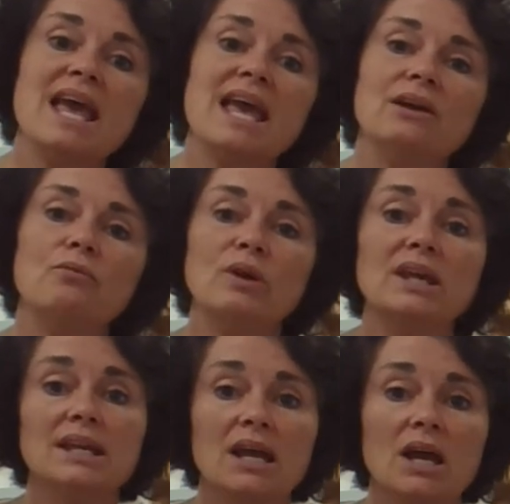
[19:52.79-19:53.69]
And if we
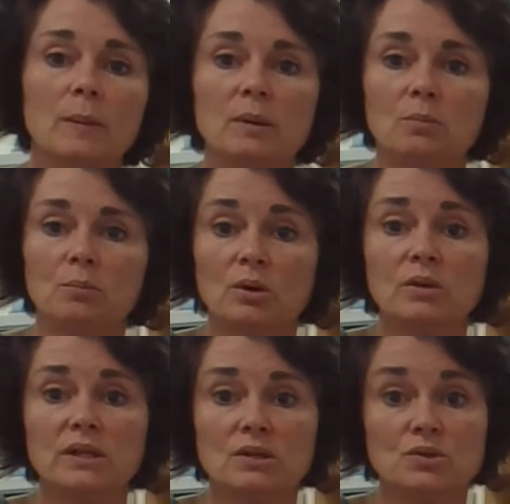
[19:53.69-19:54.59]
can help them
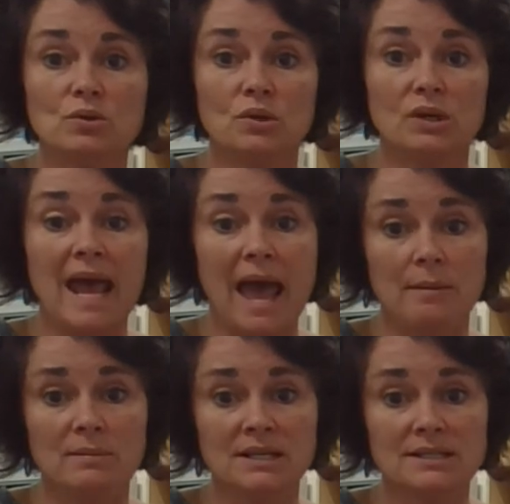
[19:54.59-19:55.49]
build those good
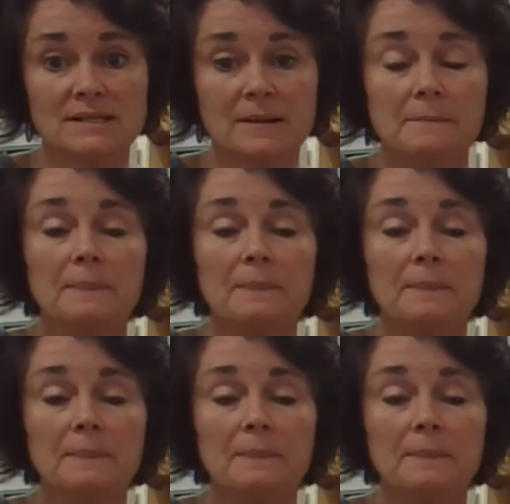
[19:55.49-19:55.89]
habits,